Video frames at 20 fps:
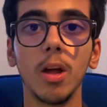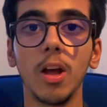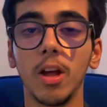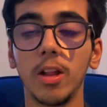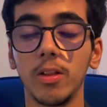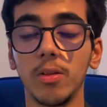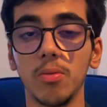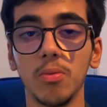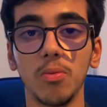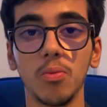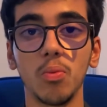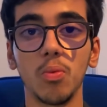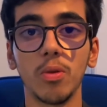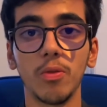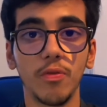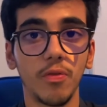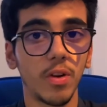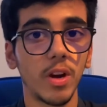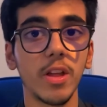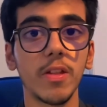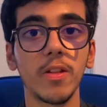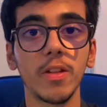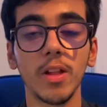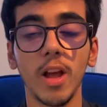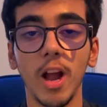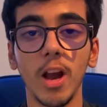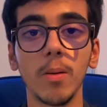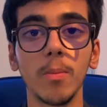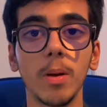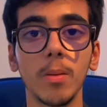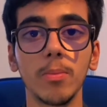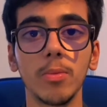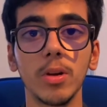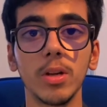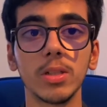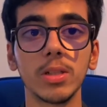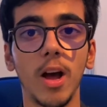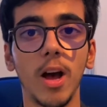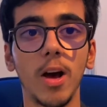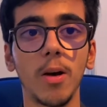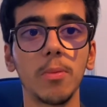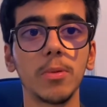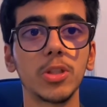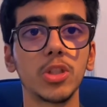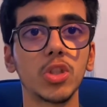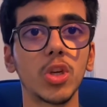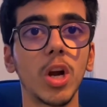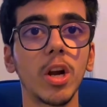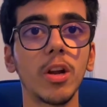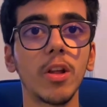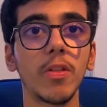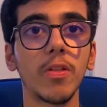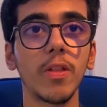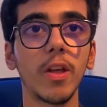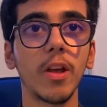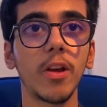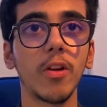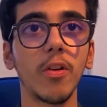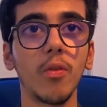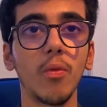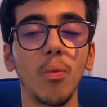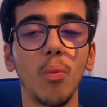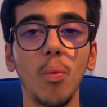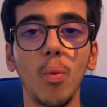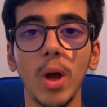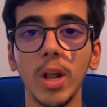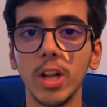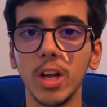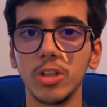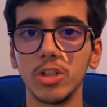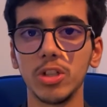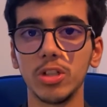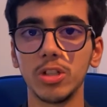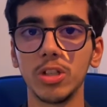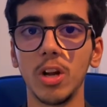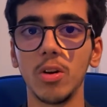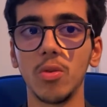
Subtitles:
And what funny thing that I remember is I was trying to think of when I should start